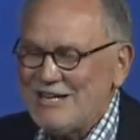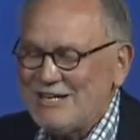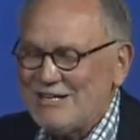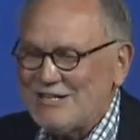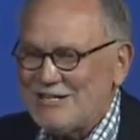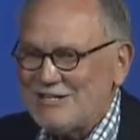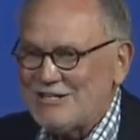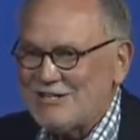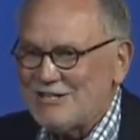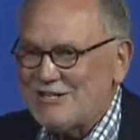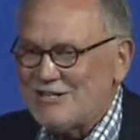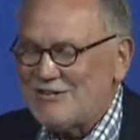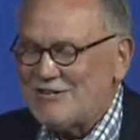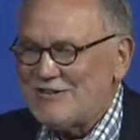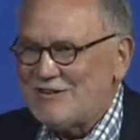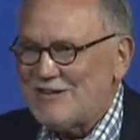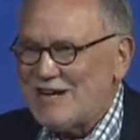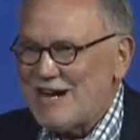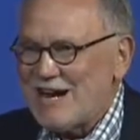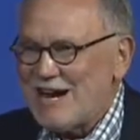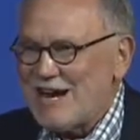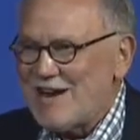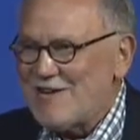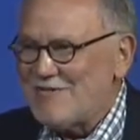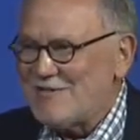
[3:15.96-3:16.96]
So
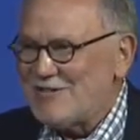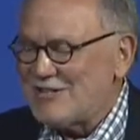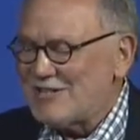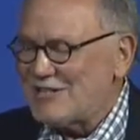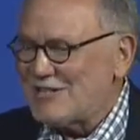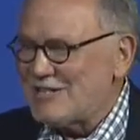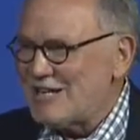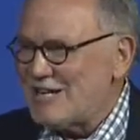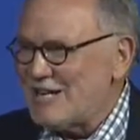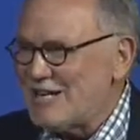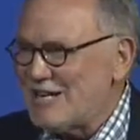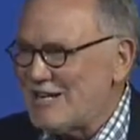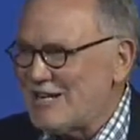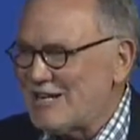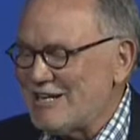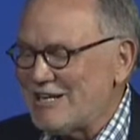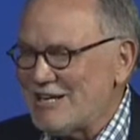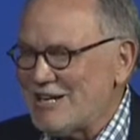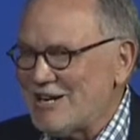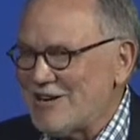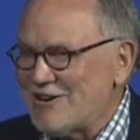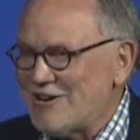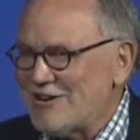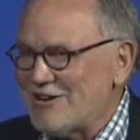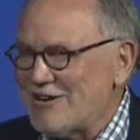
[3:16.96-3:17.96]
I have this saying,
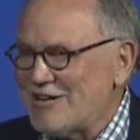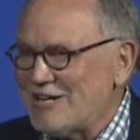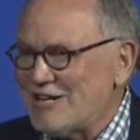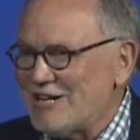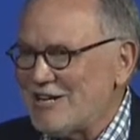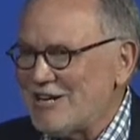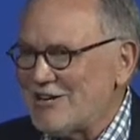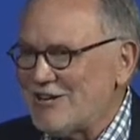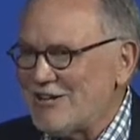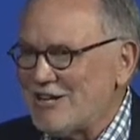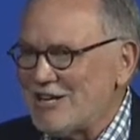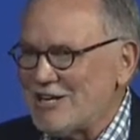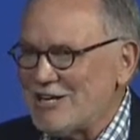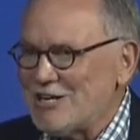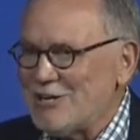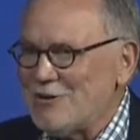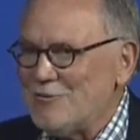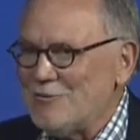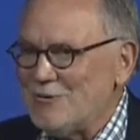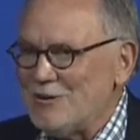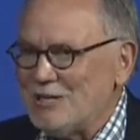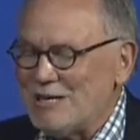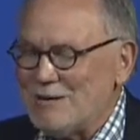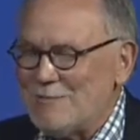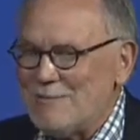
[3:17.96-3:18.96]
care like you
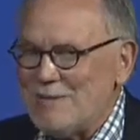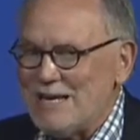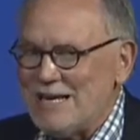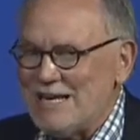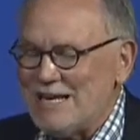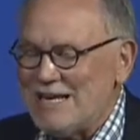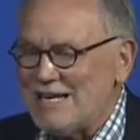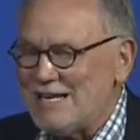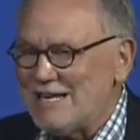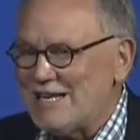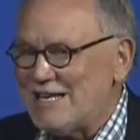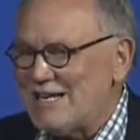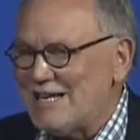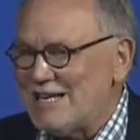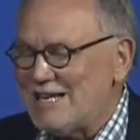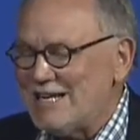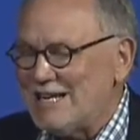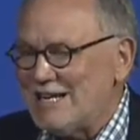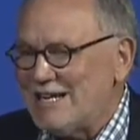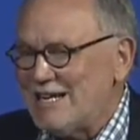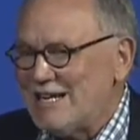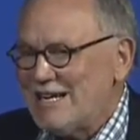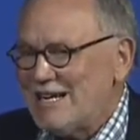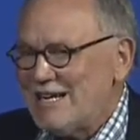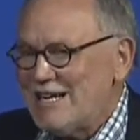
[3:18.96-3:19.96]
really mean it.
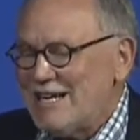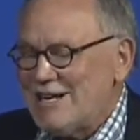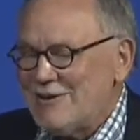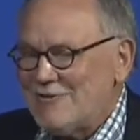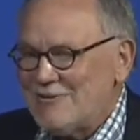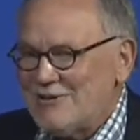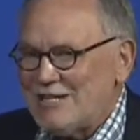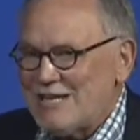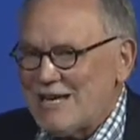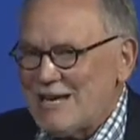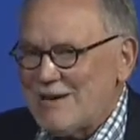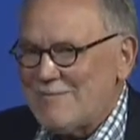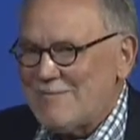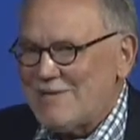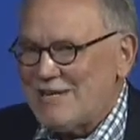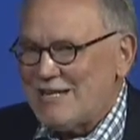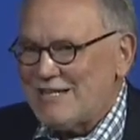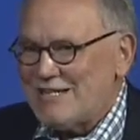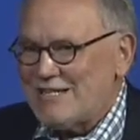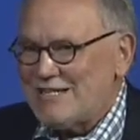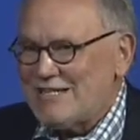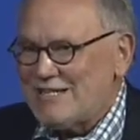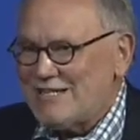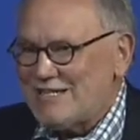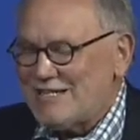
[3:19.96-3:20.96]
And what that
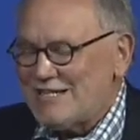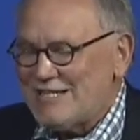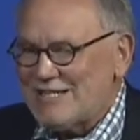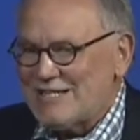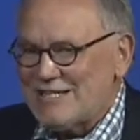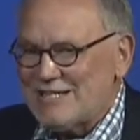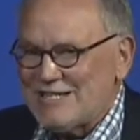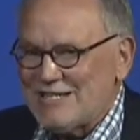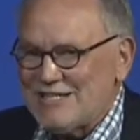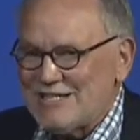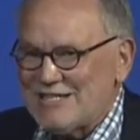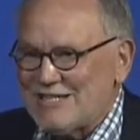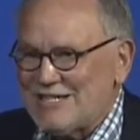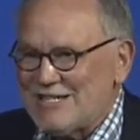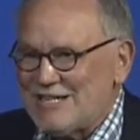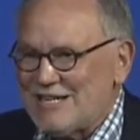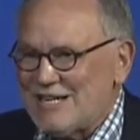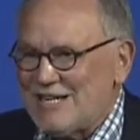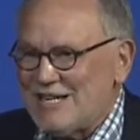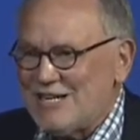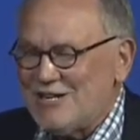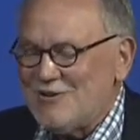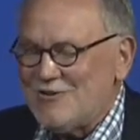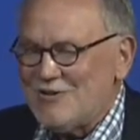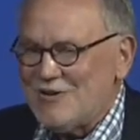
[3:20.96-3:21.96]
means is this, is
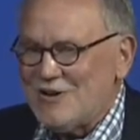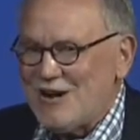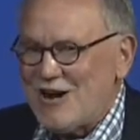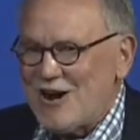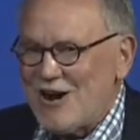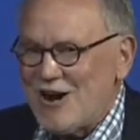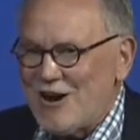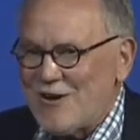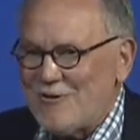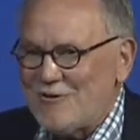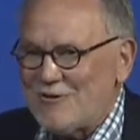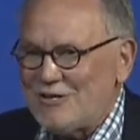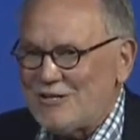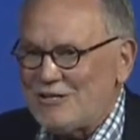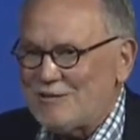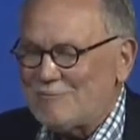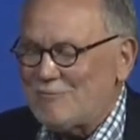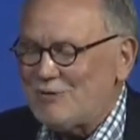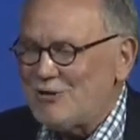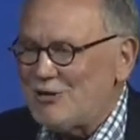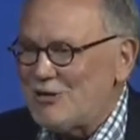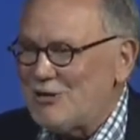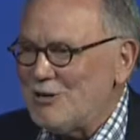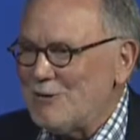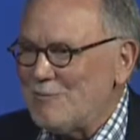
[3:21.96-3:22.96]
that you always
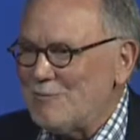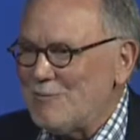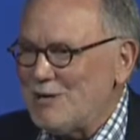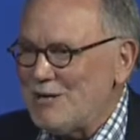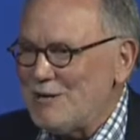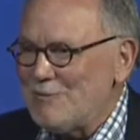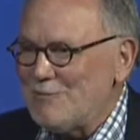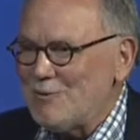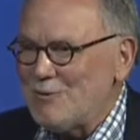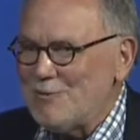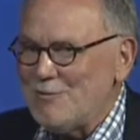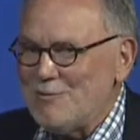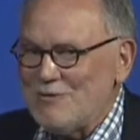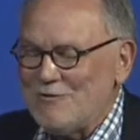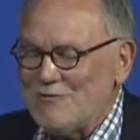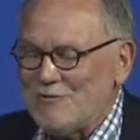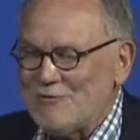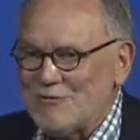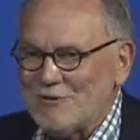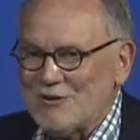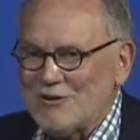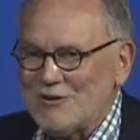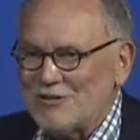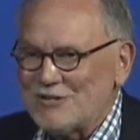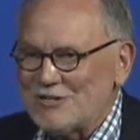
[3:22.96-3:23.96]
put your people
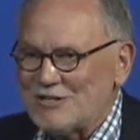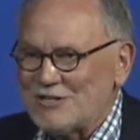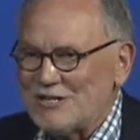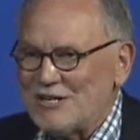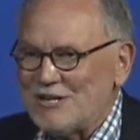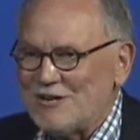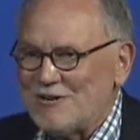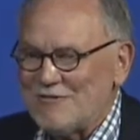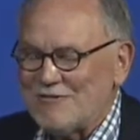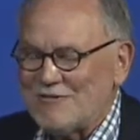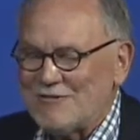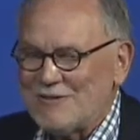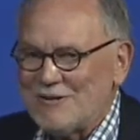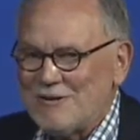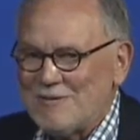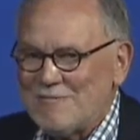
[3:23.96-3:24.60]
before yourself.